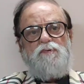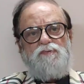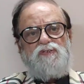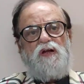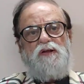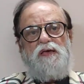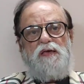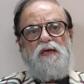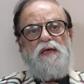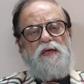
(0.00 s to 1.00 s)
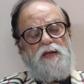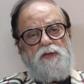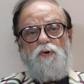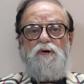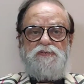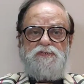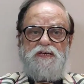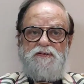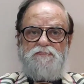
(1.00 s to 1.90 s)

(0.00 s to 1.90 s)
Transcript: to study in USA.